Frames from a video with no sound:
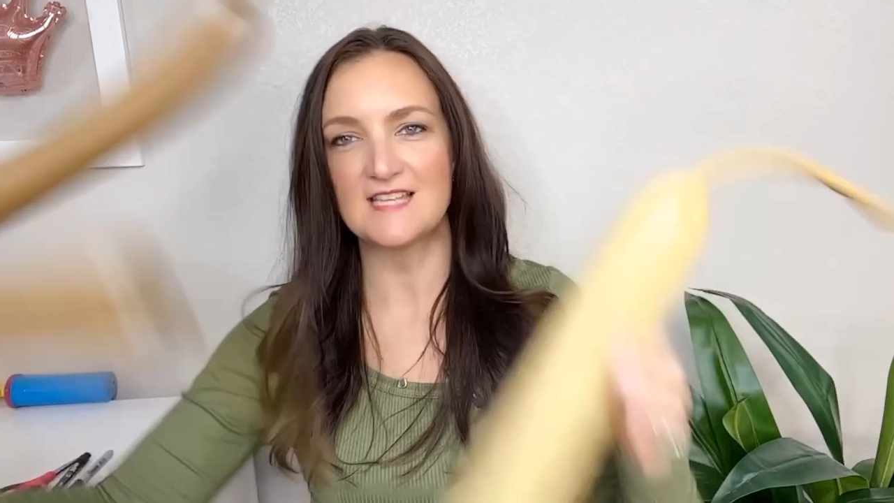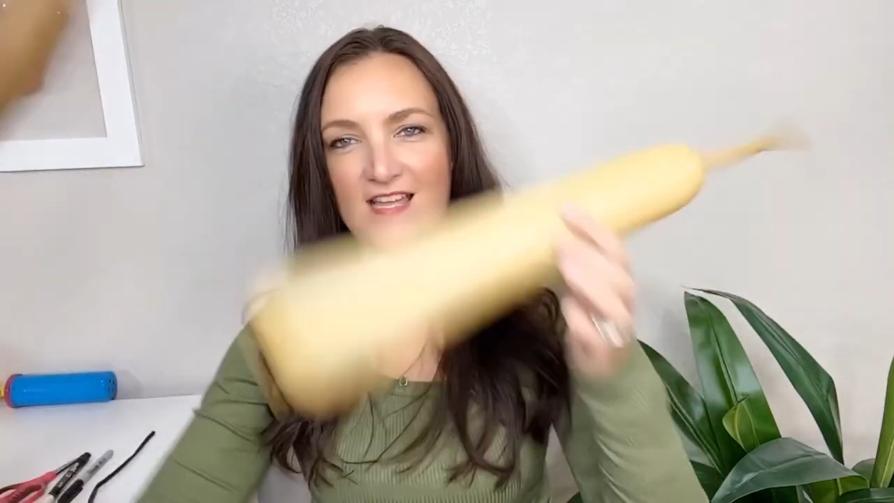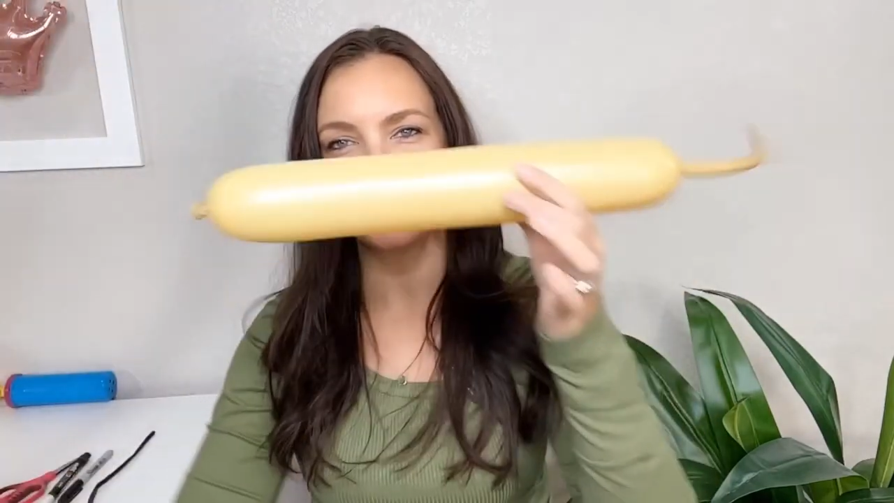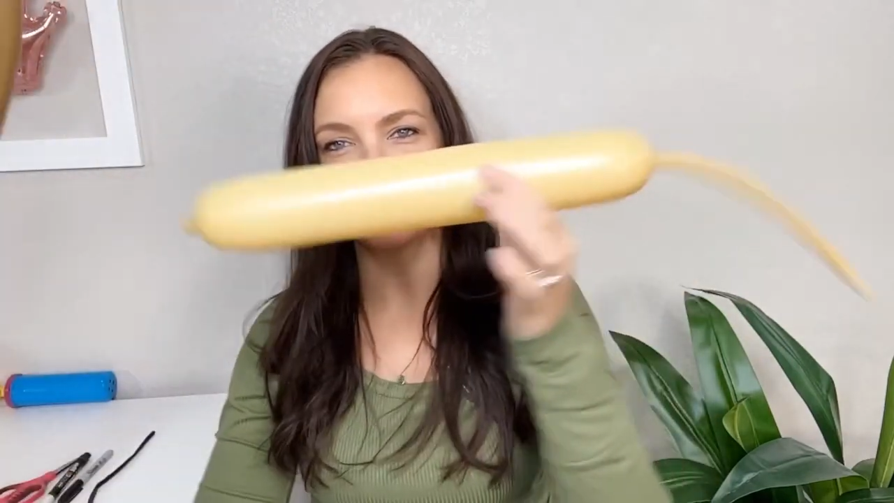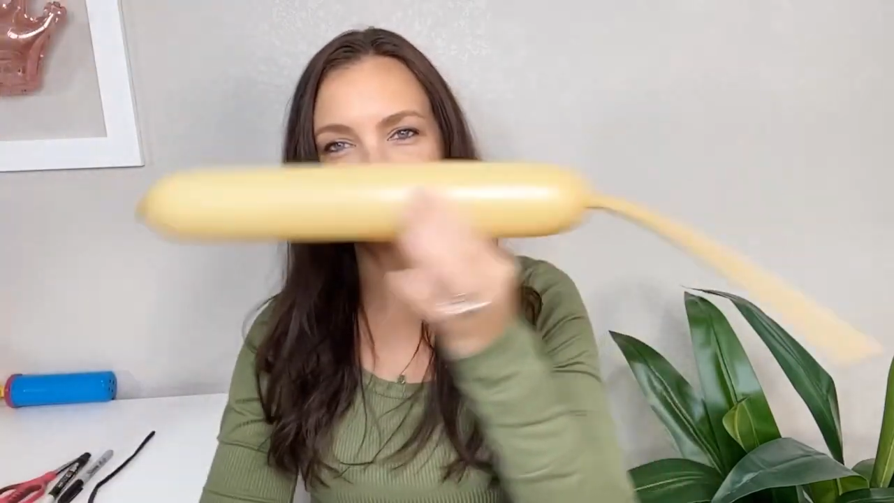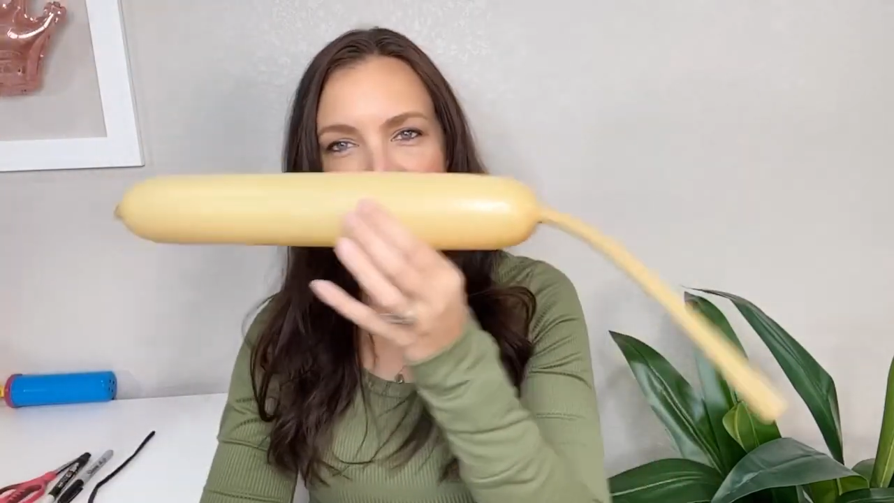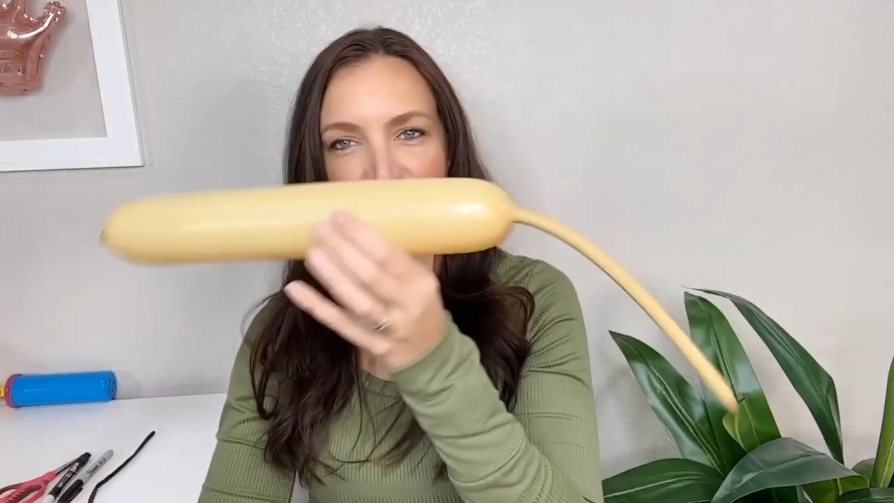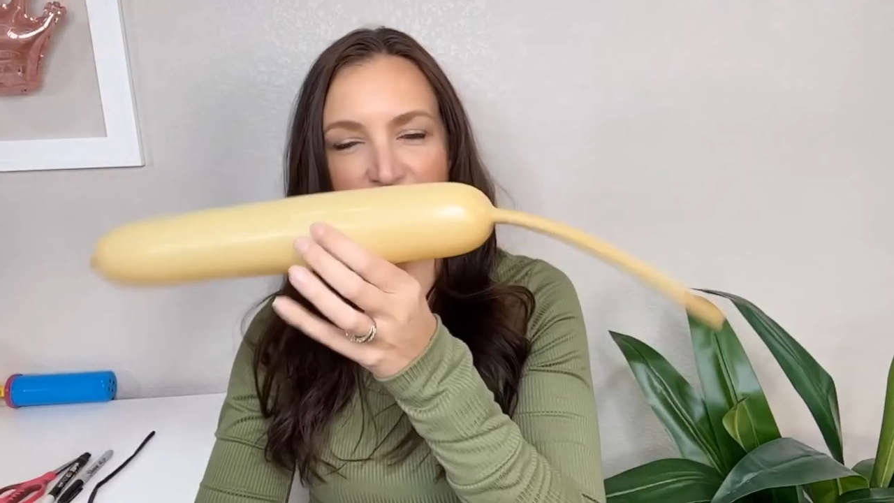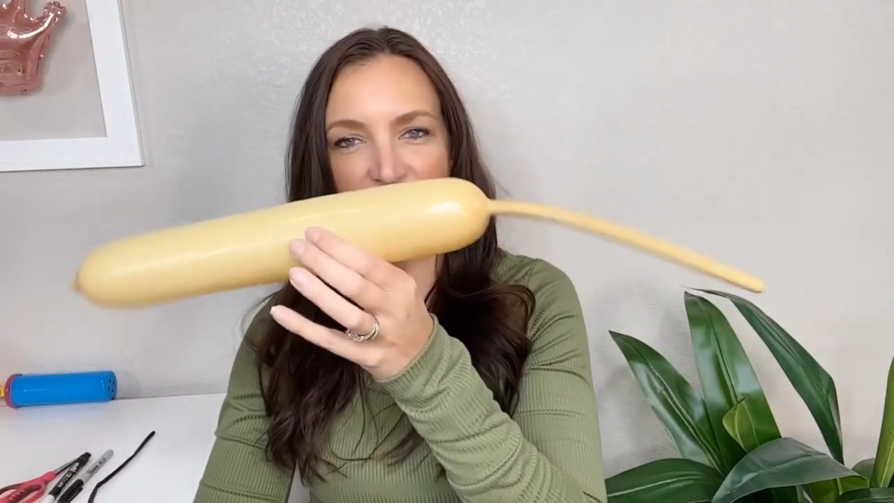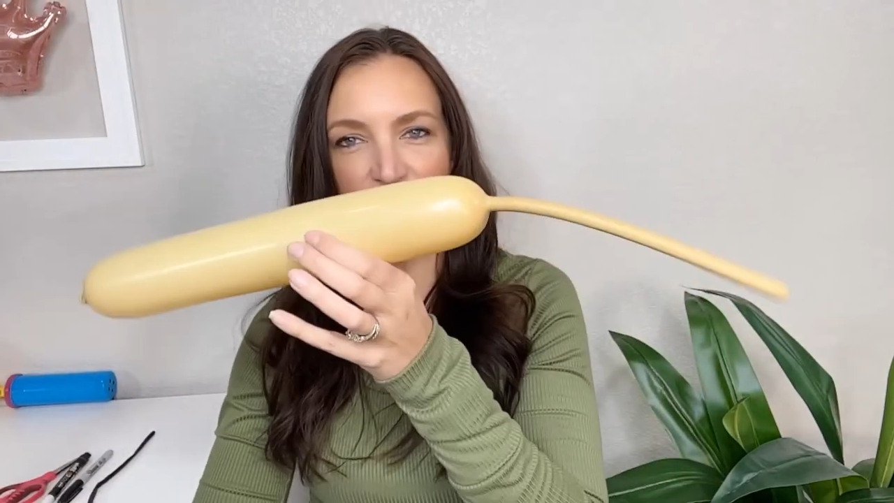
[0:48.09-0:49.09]
and then also
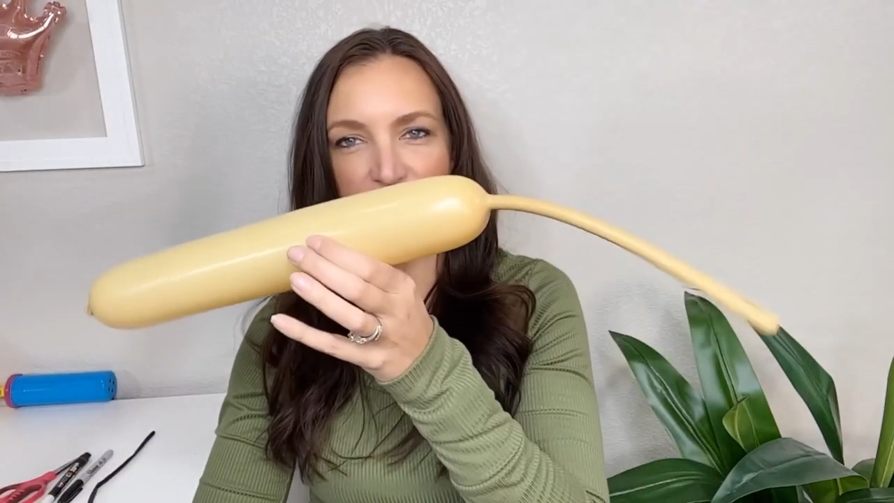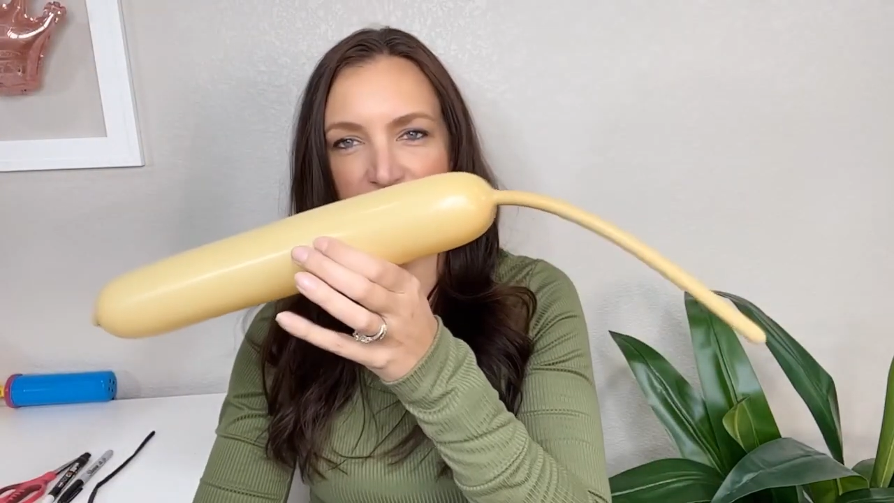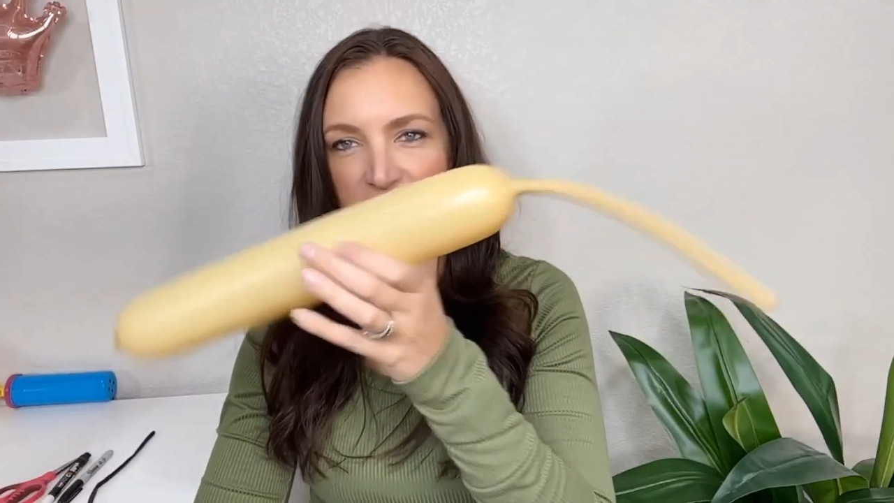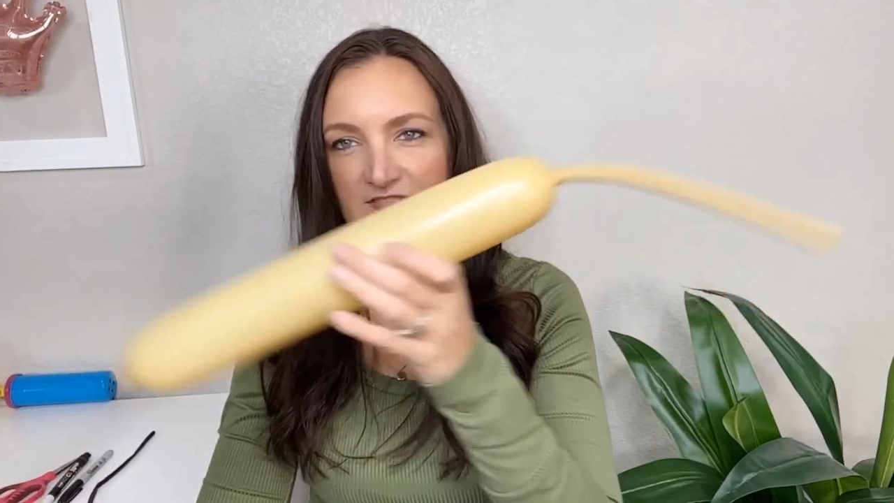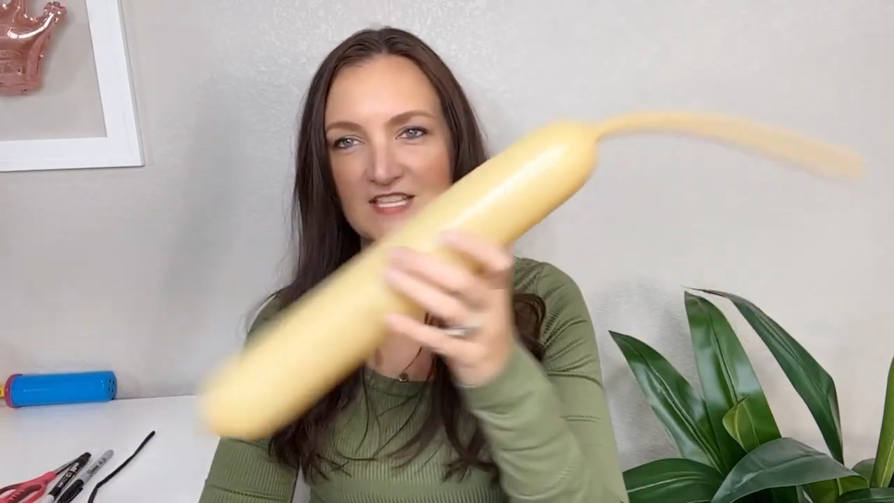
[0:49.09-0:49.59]
my 350.